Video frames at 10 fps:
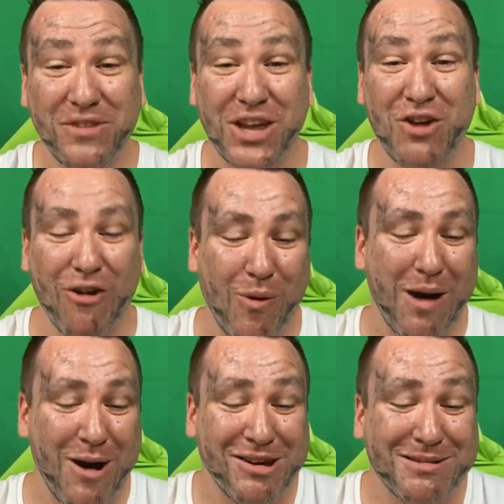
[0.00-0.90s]
You're all
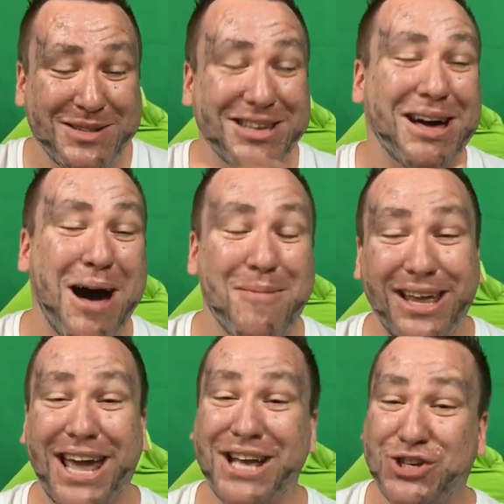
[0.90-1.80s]
welcome to come
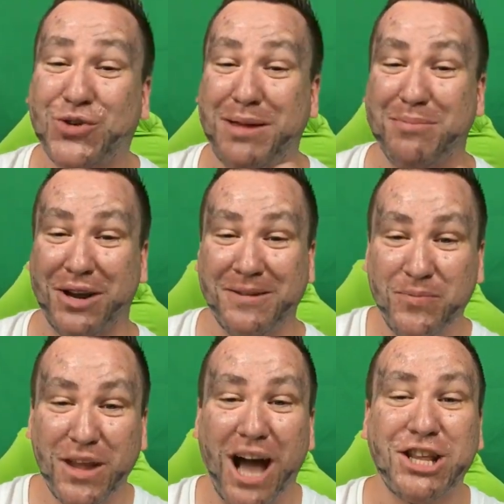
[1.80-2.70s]
and get a treatment.
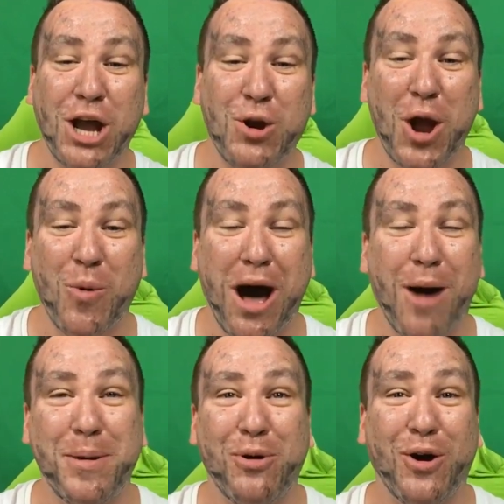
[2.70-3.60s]
I don't know what I'll
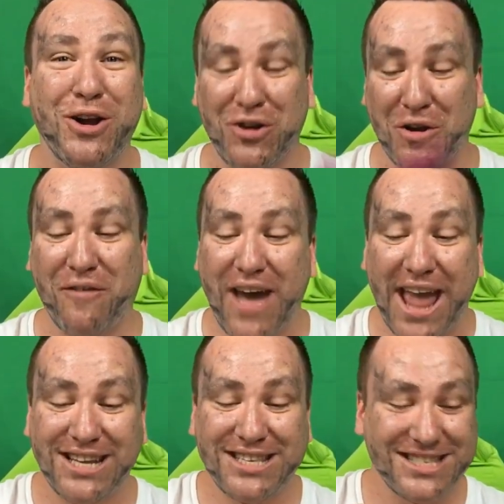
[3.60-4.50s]
be putting on your
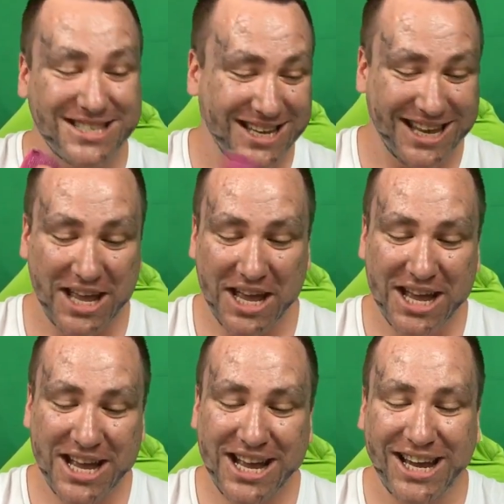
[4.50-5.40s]
face.
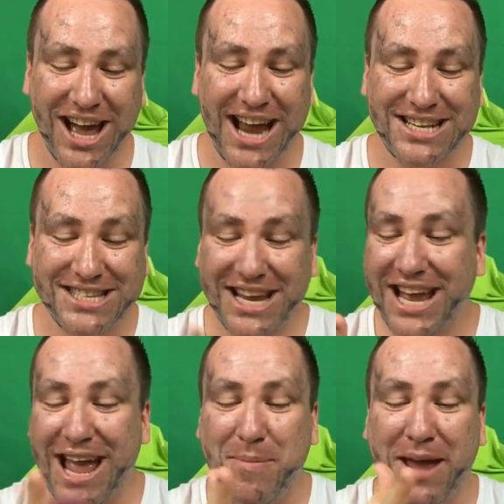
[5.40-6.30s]
Guys,
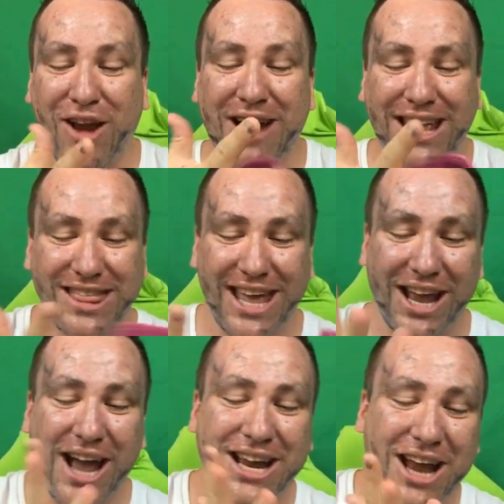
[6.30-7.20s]
it'd be a great thing.
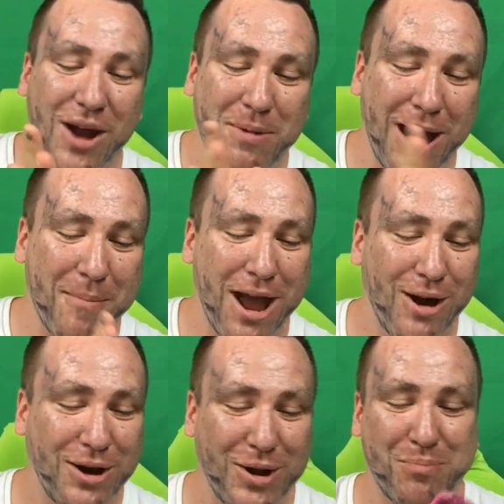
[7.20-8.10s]
I could open up my
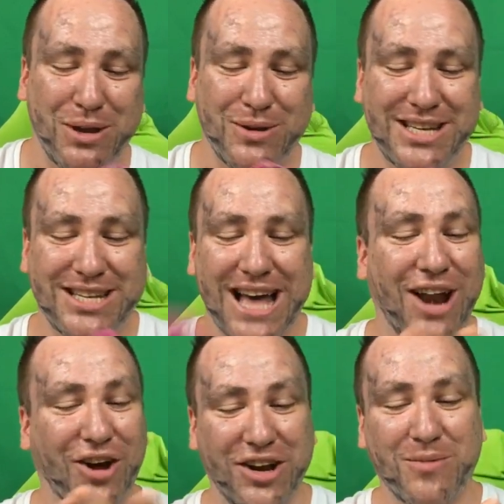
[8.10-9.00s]
own new beauty
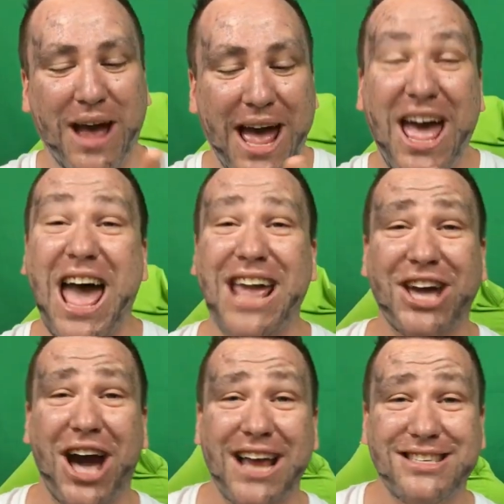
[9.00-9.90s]
salon where, hey
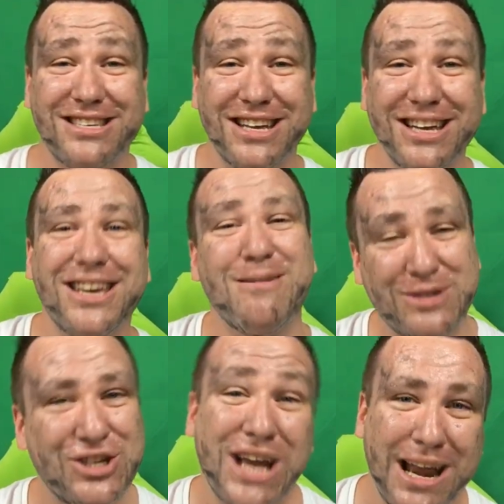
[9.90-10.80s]
guys, come
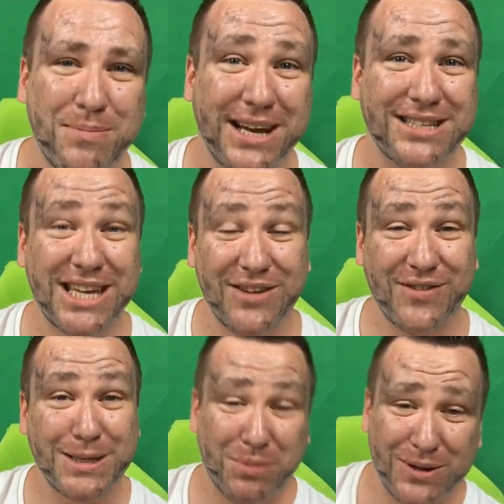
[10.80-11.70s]
to Jellybean
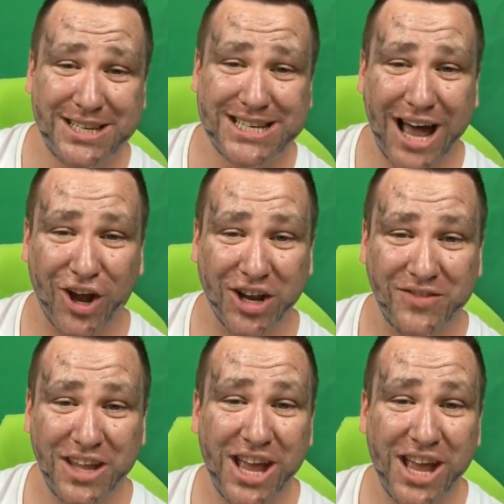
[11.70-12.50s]
TV's beauty salon.